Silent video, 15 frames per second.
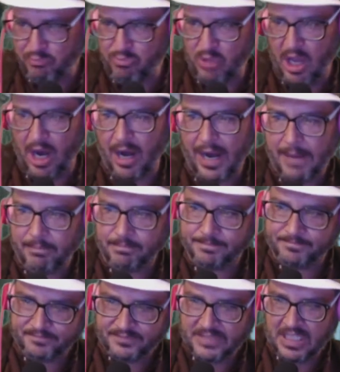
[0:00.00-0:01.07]
All right.
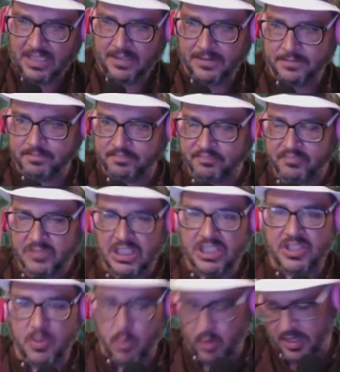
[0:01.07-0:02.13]

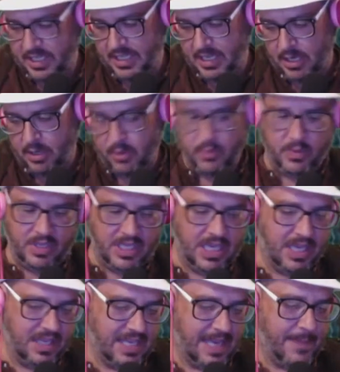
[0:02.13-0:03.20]
So we're going to go,
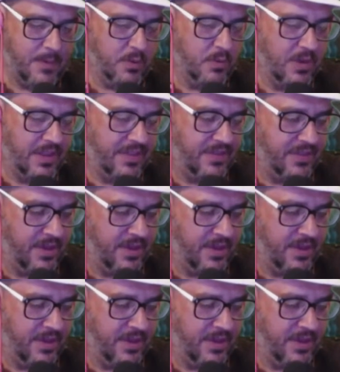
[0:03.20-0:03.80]
keeping with